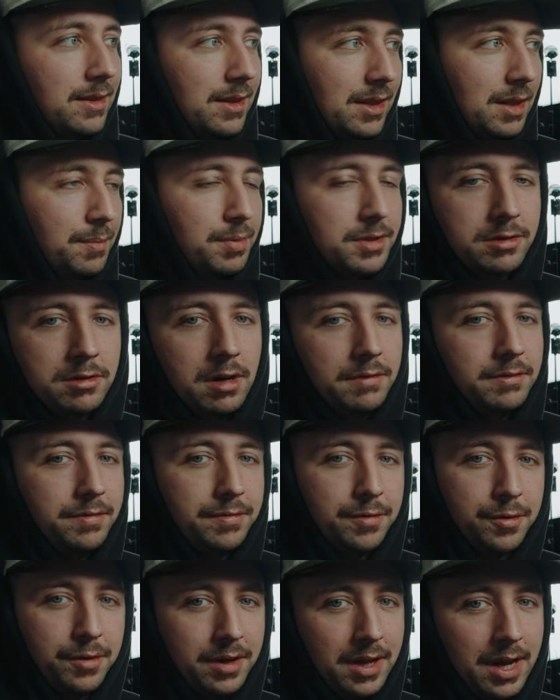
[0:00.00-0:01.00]
The Olympus
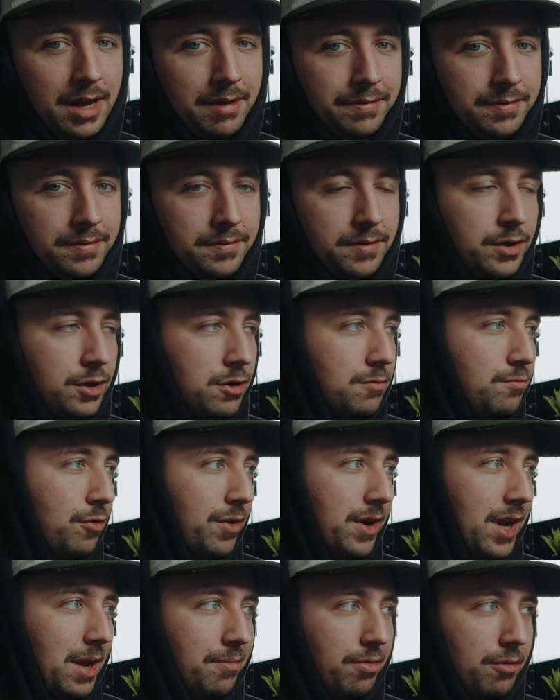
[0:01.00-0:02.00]
12-40
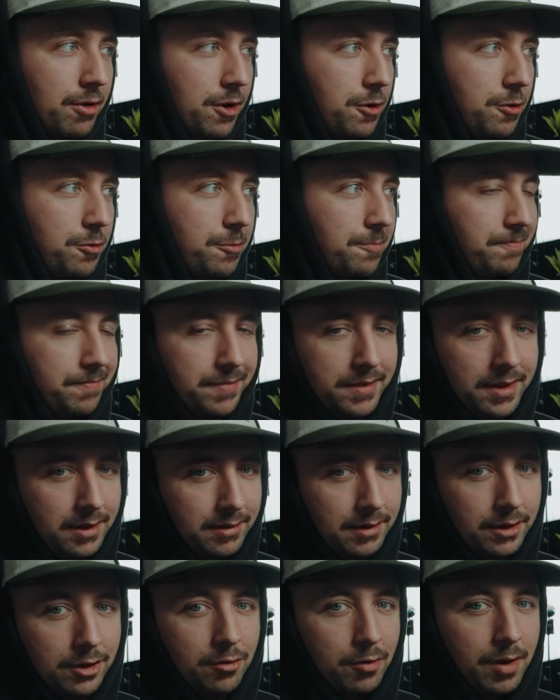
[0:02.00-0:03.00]
f2.8 Pro
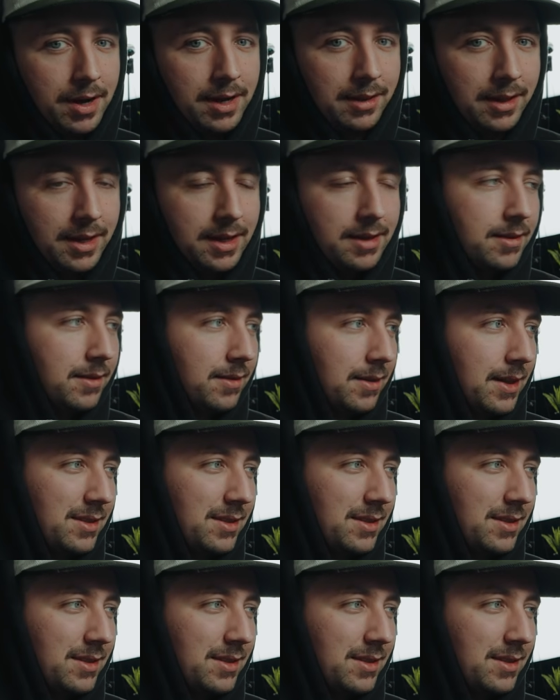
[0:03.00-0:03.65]
is a great lens,